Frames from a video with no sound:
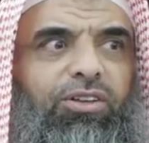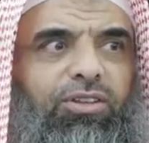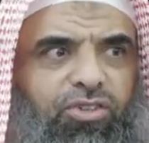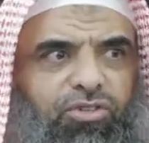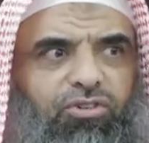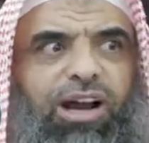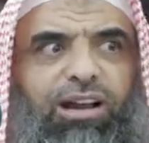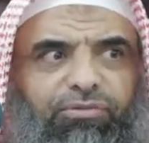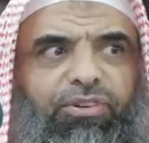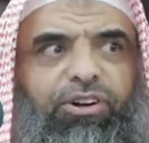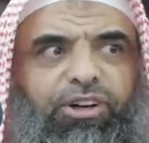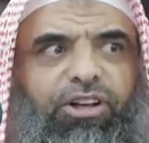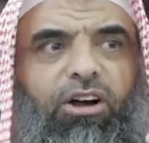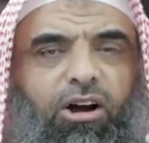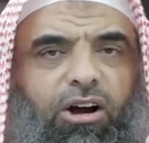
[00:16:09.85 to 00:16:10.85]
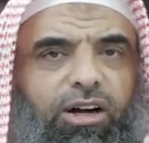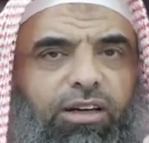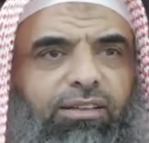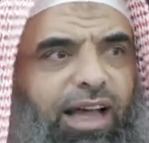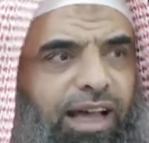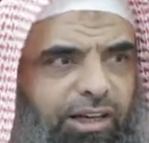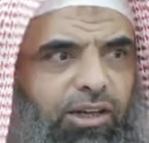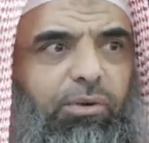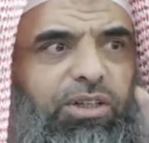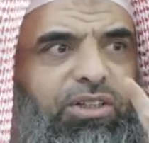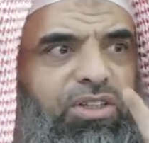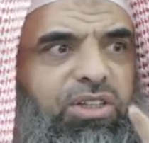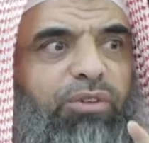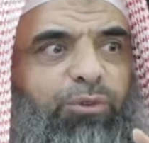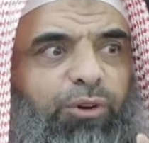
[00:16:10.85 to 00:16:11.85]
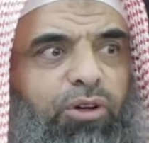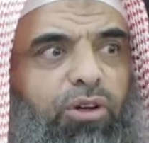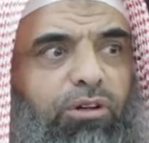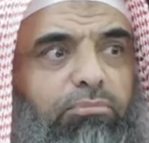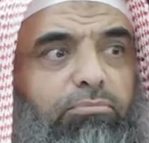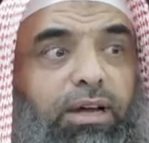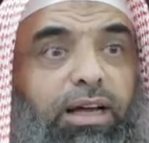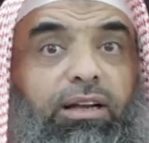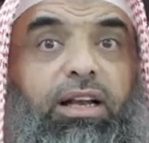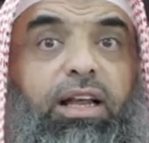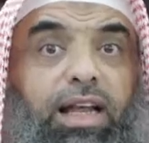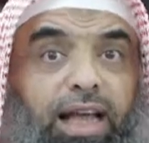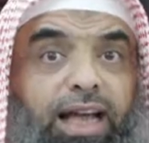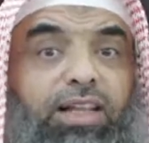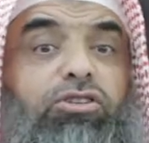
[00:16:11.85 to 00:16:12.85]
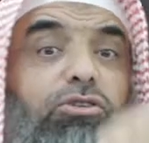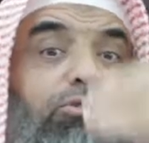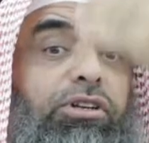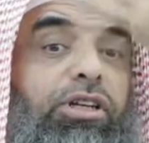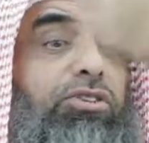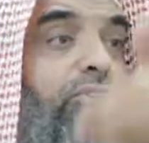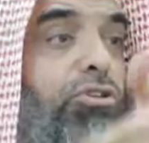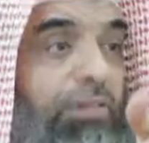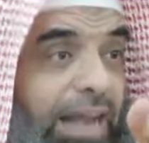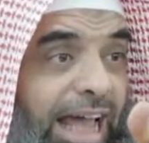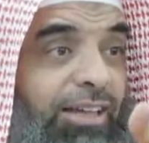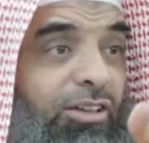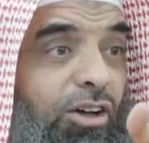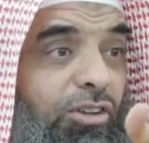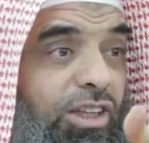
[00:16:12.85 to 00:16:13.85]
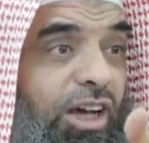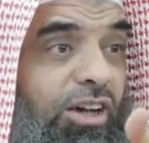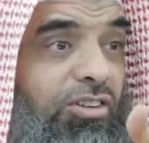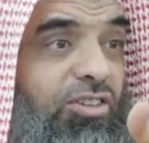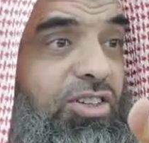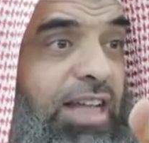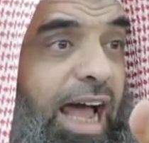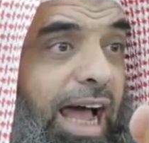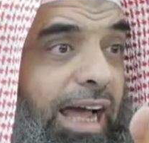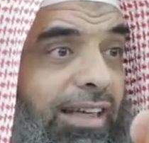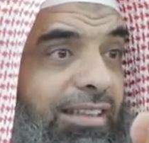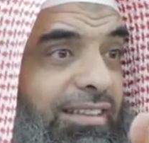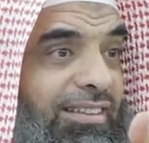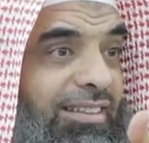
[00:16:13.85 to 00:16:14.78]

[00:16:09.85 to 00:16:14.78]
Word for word: strive very hard. I know it's difficult, but as soon as you land on the other side,